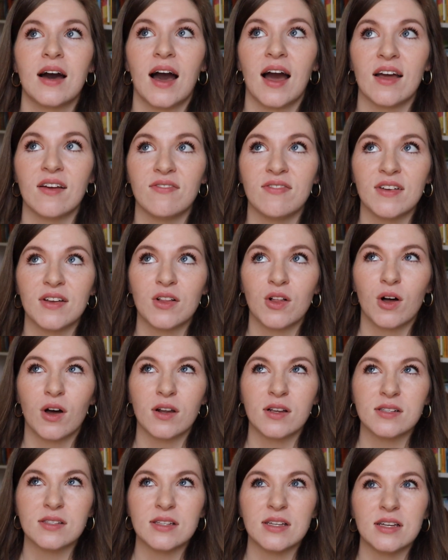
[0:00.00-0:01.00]
I feel
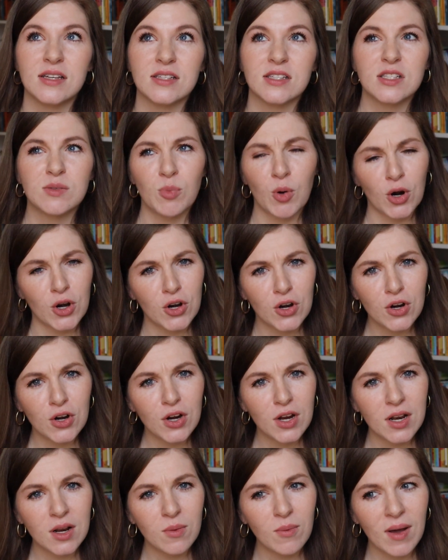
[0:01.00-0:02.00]
honestly smarter
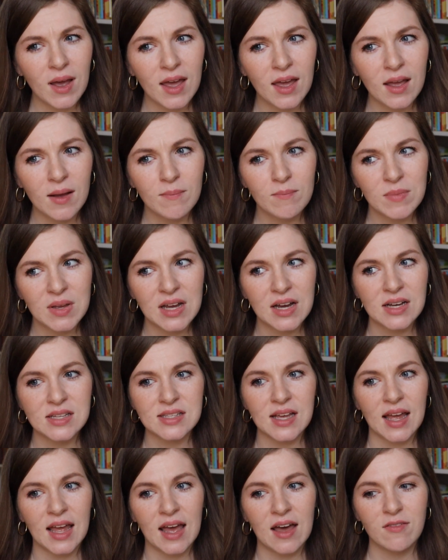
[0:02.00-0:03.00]
in a way because
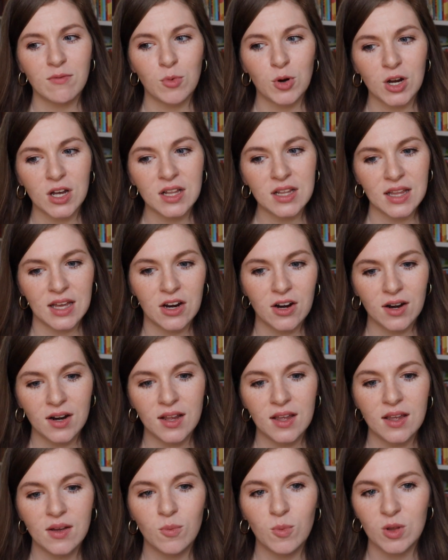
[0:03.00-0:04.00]
I have more
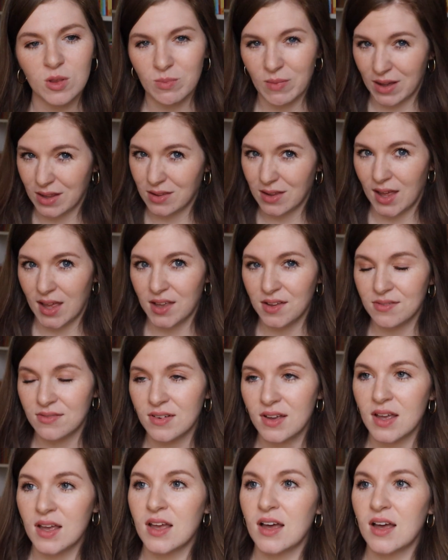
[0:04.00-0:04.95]
clarity with my life.